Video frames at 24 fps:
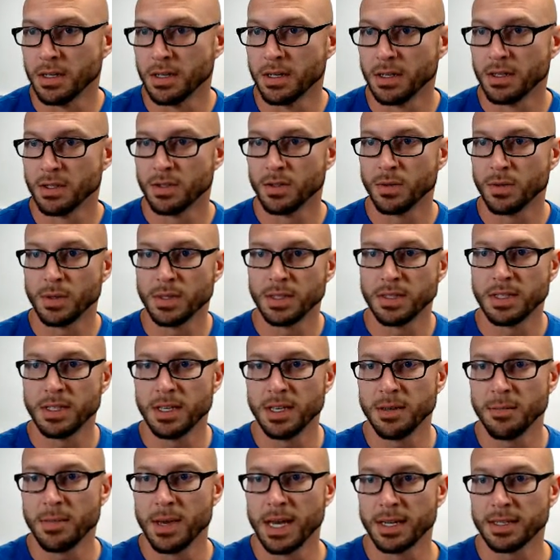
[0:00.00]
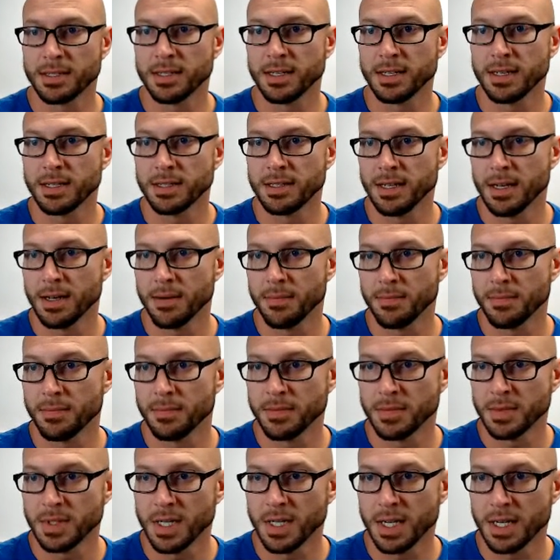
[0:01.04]
Twins, D-backs on top,
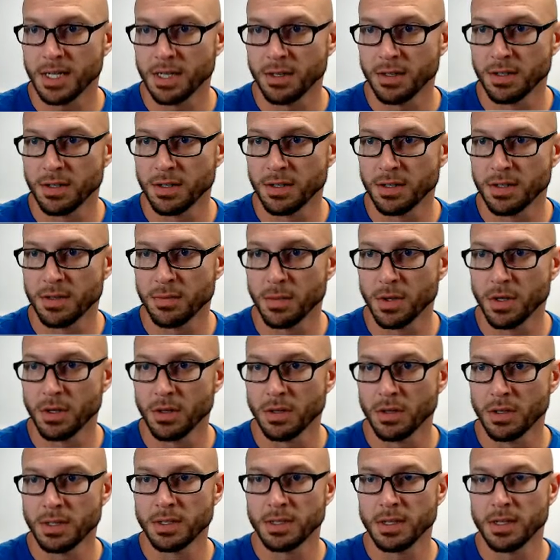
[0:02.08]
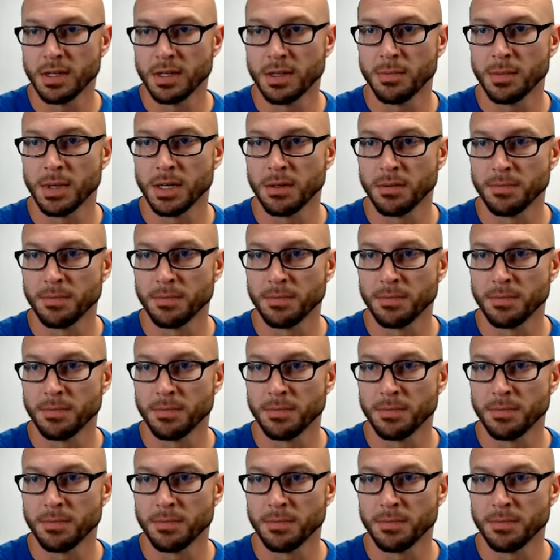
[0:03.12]
Tigers, Marlins on bottom.